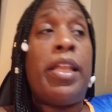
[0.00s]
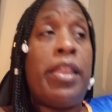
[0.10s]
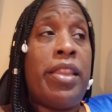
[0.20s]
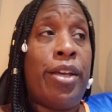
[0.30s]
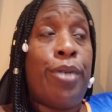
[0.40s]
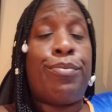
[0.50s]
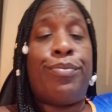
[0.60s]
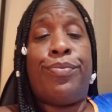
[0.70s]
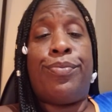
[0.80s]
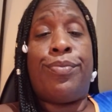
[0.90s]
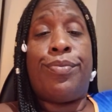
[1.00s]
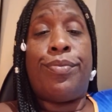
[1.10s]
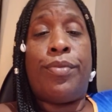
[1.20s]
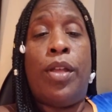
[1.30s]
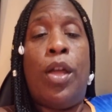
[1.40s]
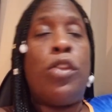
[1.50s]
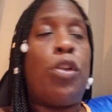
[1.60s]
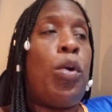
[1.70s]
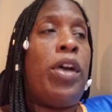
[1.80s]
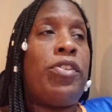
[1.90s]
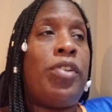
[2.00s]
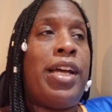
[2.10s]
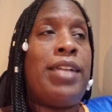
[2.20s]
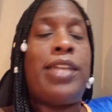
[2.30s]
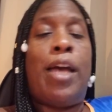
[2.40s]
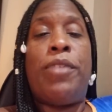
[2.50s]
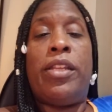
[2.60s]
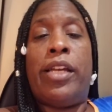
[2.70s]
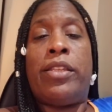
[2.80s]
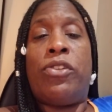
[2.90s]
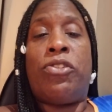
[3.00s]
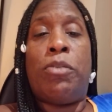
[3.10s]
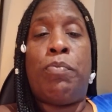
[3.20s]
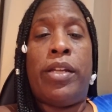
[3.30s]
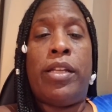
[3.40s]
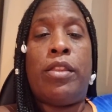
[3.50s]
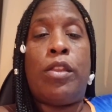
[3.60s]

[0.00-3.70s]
Them. The ones that are not tapped in like they should be.